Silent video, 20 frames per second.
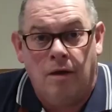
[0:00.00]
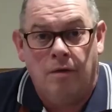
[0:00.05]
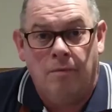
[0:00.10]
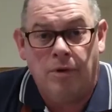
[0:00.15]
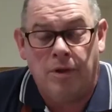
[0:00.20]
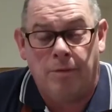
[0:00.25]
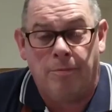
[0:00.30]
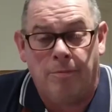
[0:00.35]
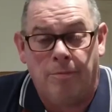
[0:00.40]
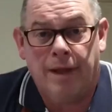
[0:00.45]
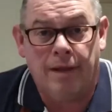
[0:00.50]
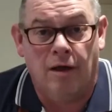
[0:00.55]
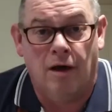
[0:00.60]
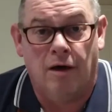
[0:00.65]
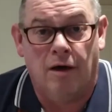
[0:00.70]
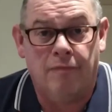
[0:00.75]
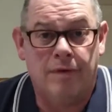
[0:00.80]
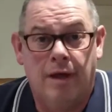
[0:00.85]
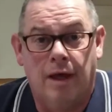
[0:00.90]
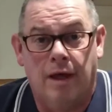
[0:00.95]
Put the bread in the
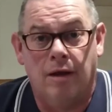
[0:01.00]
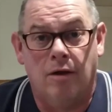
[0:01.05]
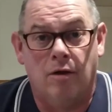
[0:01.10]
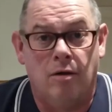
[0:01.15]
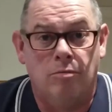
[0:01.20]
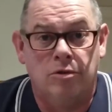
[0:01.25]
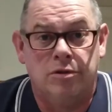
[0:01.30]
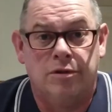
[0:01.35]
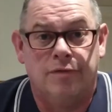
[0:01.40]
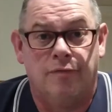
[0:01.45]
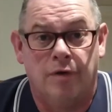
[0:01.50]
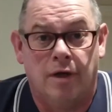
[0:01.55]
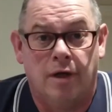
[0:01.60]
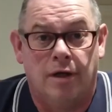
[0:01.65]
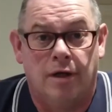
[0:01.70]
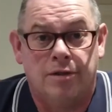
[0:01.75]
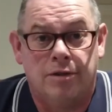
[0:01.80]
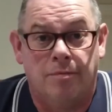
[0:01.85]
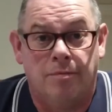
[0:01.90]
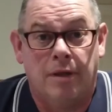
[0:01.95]
oven, and I almost
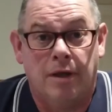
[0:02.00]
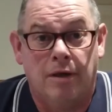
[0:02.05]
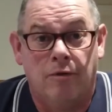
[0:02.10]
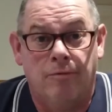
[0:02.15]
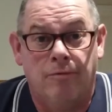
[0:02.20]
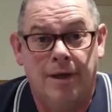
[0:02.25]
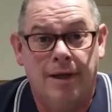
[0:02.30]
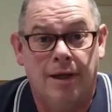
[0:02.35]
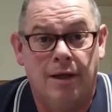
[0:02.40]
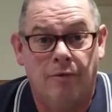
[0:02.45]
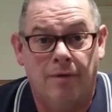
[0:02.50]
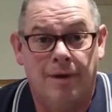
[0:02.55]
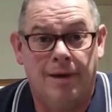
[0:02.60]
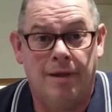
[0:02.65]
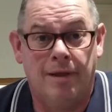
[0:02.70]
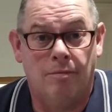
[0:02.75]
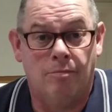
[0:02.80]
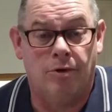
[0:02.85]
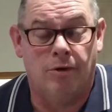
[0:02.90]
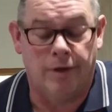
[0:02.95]
forgot something really, really
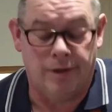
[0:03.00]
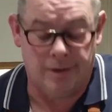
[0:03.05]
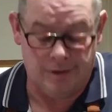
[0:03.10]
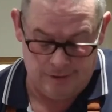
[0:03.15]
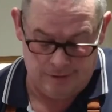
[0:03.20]
important.